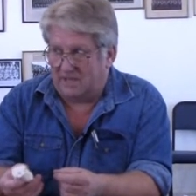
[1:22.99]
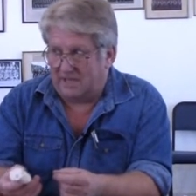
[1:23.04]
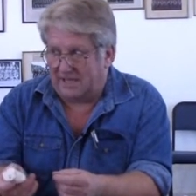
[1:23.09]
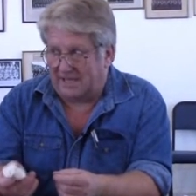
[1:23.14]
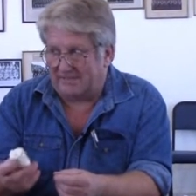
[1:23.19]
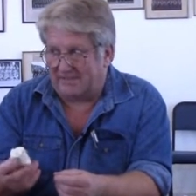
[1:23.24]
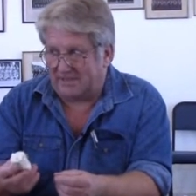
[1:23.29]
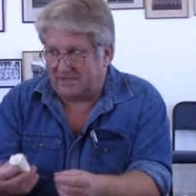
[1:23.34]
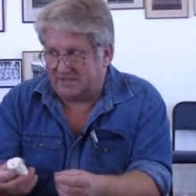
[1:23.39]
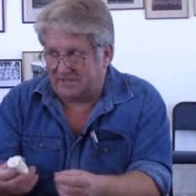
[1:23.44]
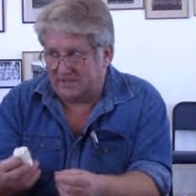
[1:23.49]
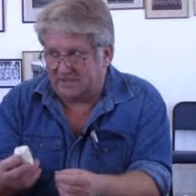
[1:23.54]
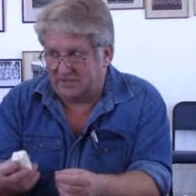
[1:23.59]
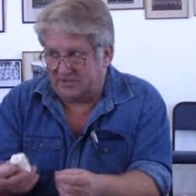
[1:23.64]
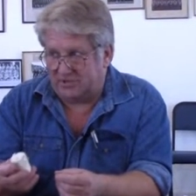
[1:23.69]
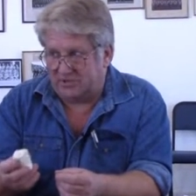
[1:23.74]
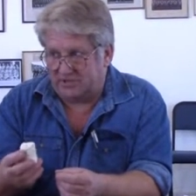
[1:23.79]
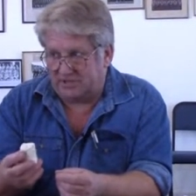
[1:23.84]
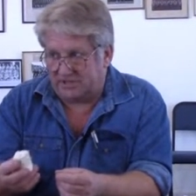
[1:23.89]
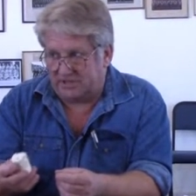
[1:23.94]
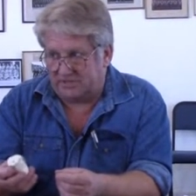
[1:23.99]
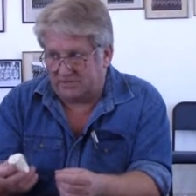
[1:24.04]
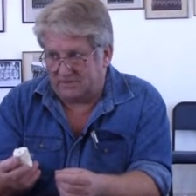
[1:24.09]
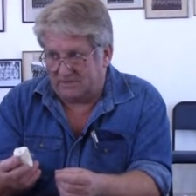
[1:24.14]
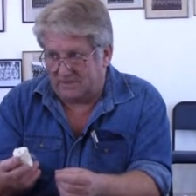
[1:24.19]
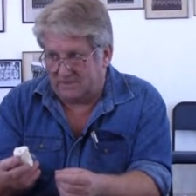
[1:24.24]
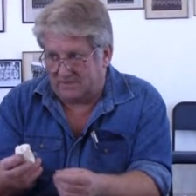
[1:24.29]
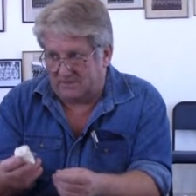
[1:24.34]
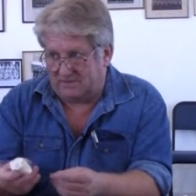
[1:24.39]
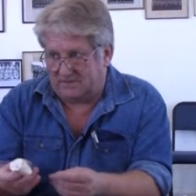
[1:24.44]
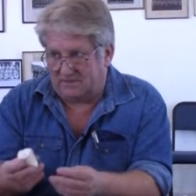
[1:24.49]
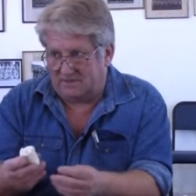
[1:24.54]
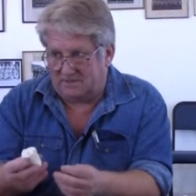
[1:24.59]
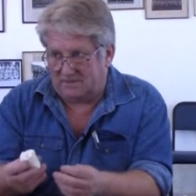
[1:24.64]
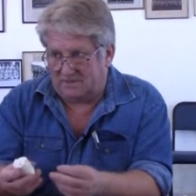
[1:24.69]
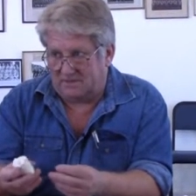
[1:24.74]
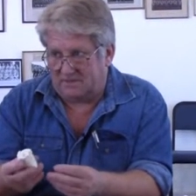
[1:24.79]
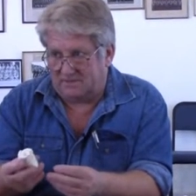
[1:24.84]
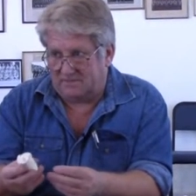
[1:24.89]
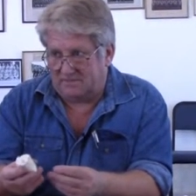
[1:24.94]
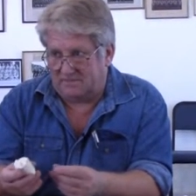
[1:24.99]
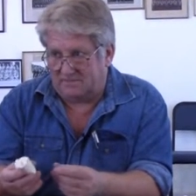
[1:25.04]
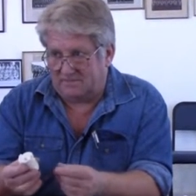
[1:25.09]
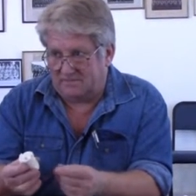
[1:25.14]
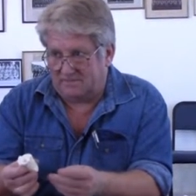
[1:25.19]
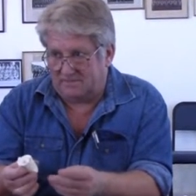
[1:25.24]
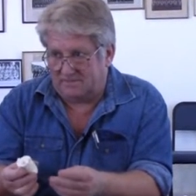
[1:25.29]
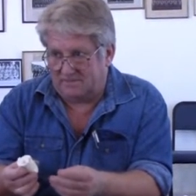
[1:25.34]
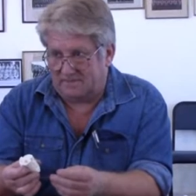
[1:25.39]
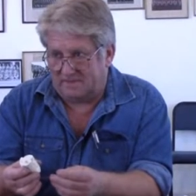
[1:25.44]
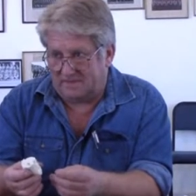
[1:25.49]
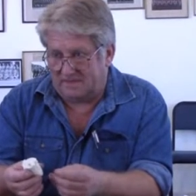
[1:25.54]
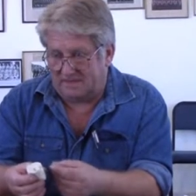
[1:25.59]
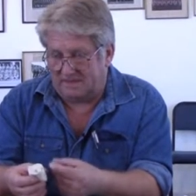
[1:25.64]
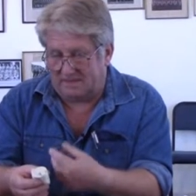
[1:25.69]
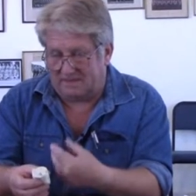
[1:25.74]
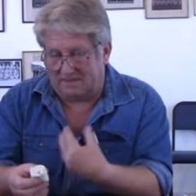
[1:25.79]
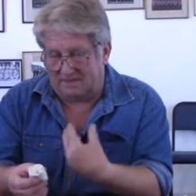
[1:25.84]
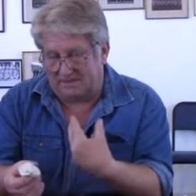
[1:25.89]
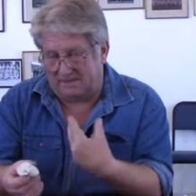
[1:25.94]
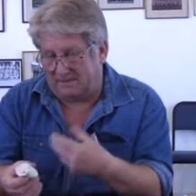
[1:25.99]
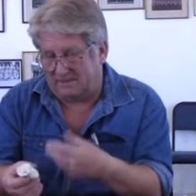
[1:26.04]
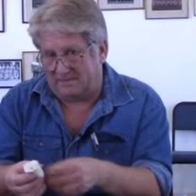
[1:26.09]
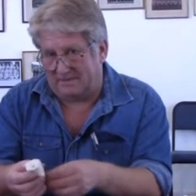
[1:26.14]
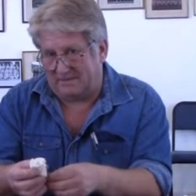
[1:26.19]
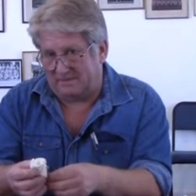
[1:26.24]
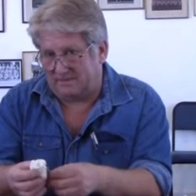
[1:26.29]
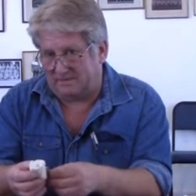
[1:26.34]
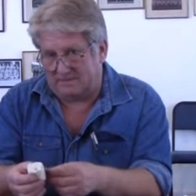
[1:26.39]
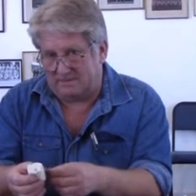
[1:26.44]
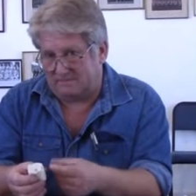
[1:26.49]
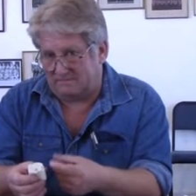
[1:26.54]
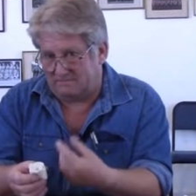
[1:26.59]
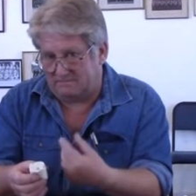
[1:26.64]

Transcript: I'm actually allergic to it now. I've come out in